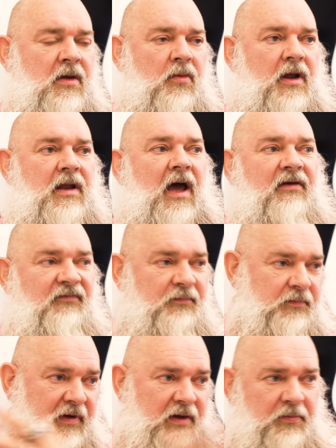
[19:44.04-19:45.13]
when I have
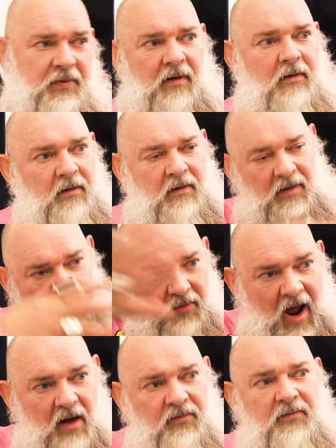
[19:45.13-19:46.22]
people
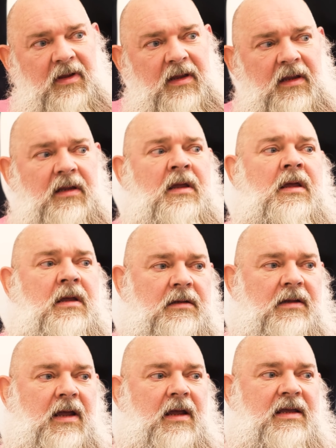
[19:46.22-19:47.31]
around me,
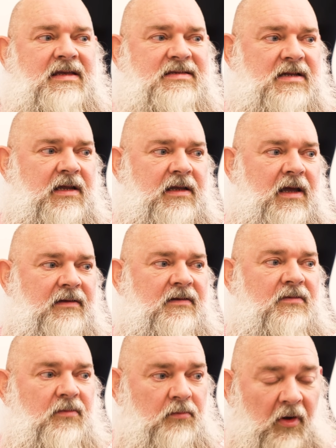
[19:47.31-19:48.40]
they easily get
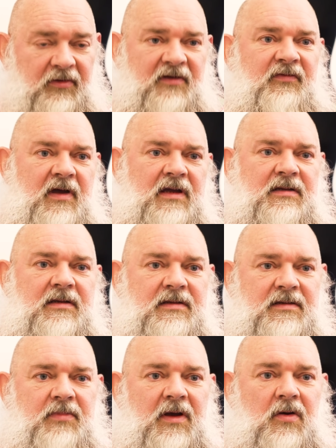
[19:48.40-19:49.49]
motivated
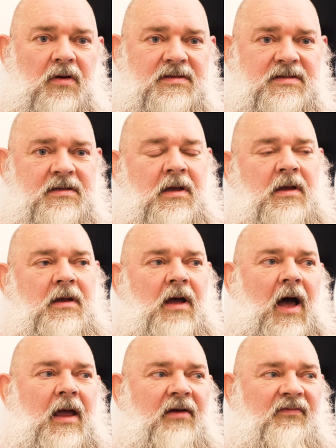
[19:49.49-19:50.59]
because
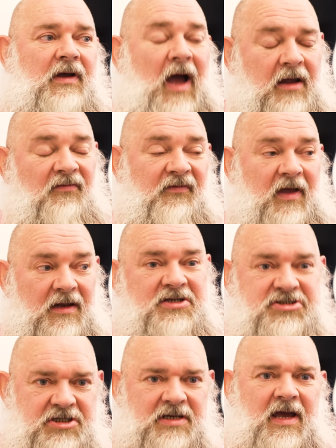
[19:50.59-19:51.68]
I have a kind of
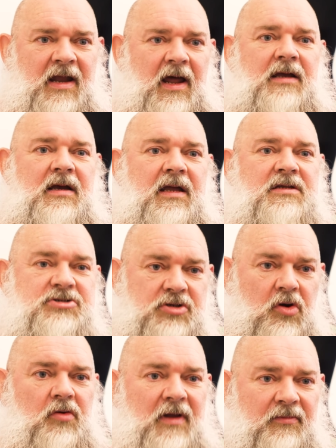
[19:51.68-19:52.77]
energy, and I can
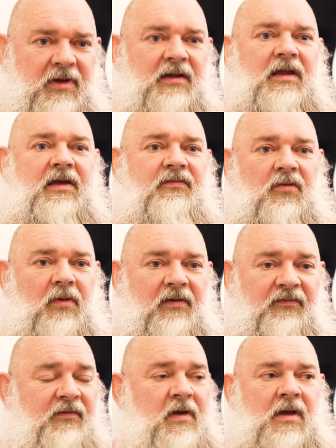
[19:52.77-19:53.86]
show them that even with